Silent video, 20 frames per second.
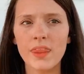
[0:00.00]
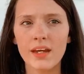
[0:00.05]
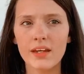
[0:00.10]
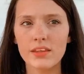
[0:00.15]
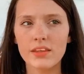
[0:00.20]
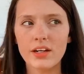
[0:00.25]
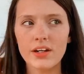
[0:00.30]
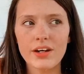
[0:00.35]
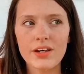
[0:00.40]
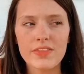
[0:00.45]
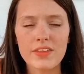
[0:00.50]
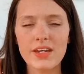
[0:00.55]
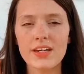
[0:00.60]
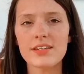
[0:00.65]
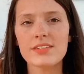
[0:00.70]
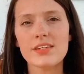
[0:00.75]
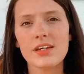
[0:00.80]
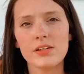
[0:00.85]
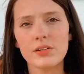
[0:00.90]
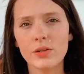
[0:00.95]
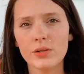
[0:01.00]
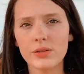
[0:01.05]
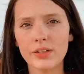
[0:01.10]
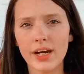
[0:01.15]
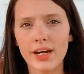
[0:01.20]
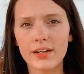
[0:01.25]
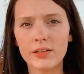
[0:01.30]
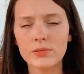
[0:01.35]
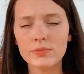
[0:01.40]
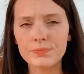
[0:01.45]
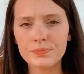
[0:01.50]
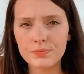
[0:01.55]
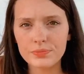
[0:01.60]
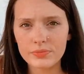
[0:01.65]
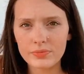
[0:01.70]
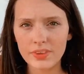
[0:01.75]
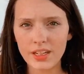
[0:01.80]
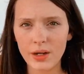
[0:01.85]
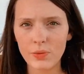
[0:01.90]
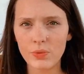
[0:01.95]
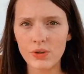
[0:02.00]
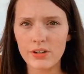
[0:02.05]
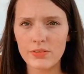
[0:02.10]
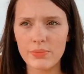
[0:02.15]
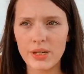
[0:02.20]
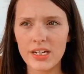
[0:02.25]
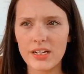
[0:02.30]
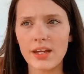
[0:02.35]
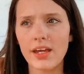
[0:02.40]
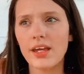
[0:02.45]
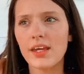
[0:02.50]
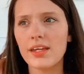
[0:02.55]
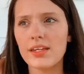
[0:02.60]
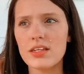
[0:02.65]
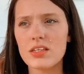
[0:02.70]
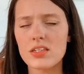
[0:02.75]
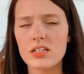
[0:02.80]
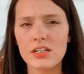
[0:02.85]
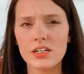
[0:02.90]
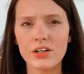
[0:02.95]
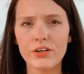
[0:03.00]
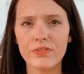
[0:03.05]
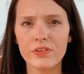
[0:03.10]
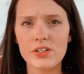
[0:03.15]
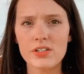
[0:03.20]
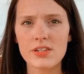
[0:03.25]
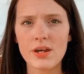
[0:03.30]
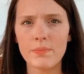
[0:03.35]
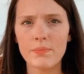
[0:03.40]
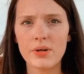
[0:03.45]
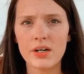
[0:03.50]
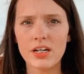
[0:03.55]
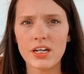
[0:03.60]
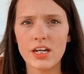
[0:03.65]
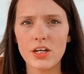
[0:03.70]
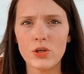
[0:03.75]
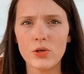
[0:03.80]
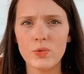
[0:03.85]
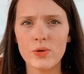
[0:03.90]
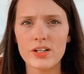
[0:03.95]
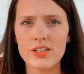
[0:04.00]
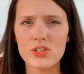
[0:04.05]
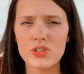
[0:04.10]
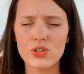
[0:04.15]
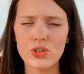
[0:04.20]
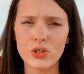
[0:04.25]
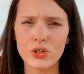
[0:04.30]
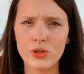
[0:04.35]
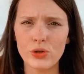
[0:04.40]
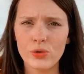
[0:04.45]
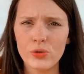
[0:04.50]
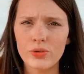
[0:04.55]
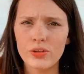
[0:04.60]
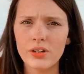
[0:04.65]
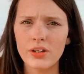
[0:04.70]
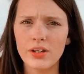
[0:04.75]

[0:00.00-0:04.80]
there are things I know now that would have made it easier for somebody who was new